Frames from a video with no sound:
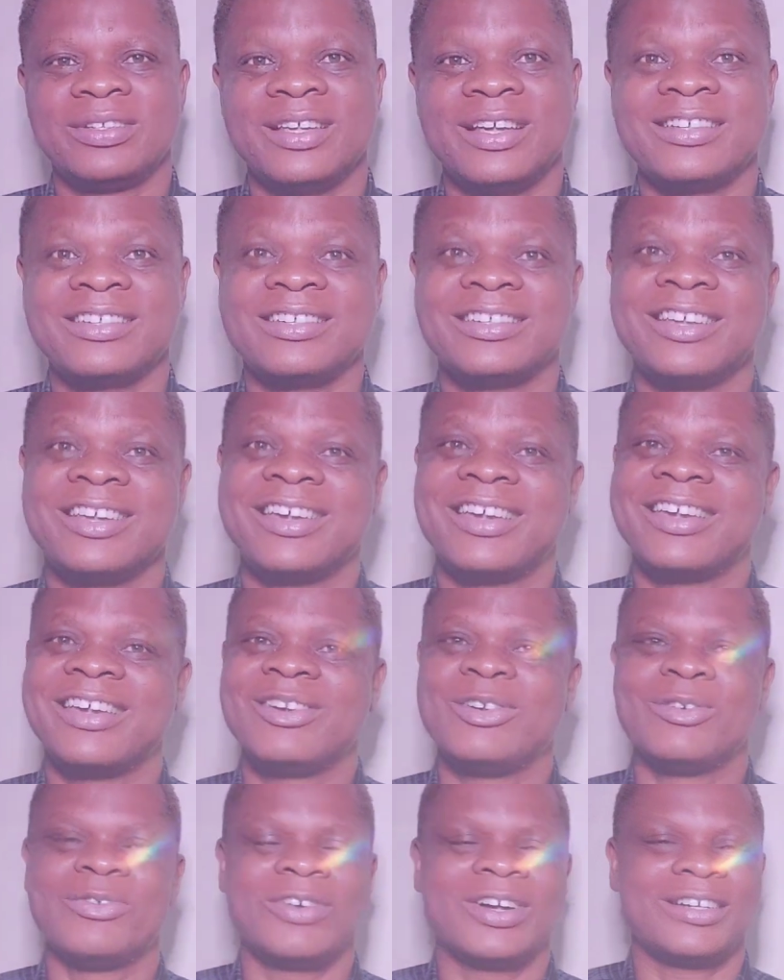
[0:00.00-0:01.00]
It has
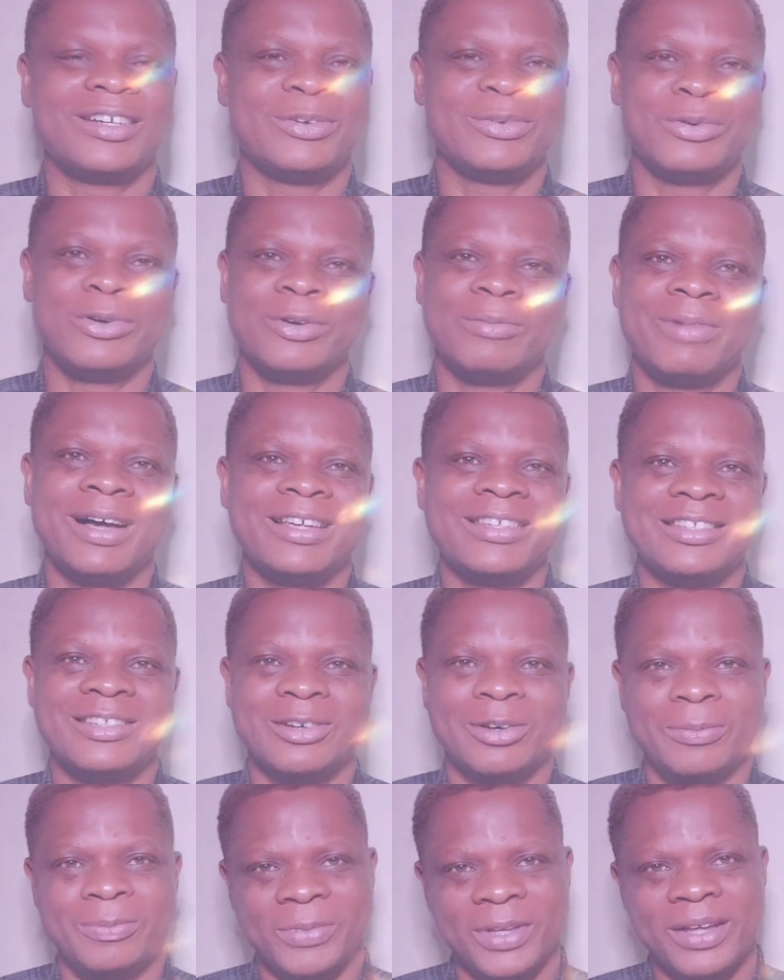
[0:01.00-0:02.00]
taken over the world by
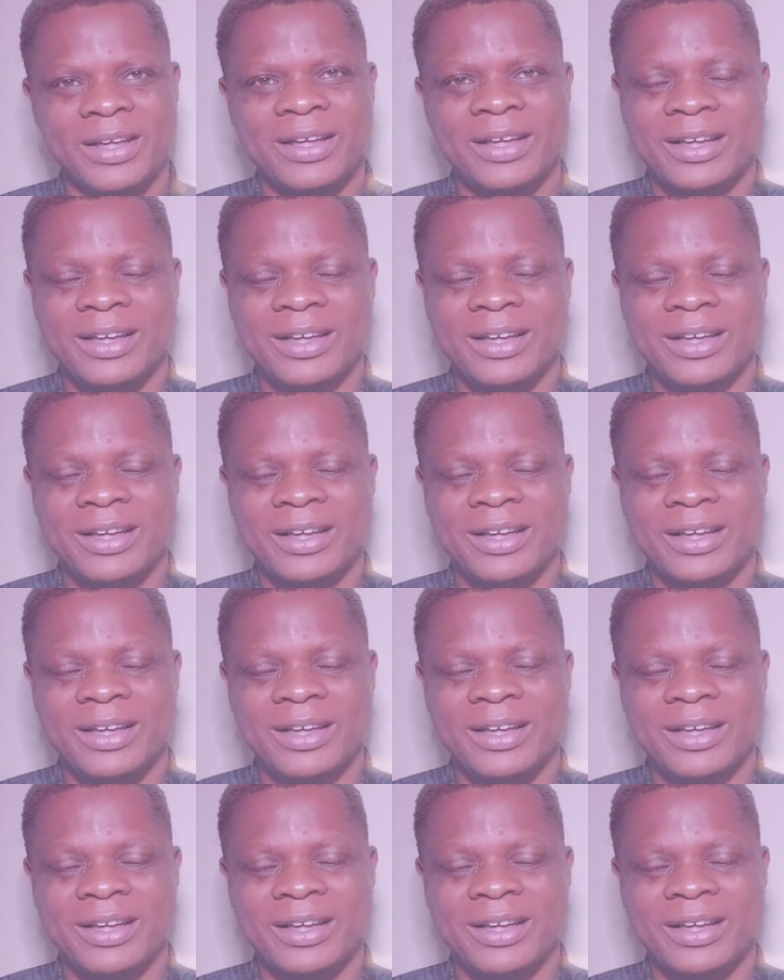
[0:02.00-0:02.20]
storm.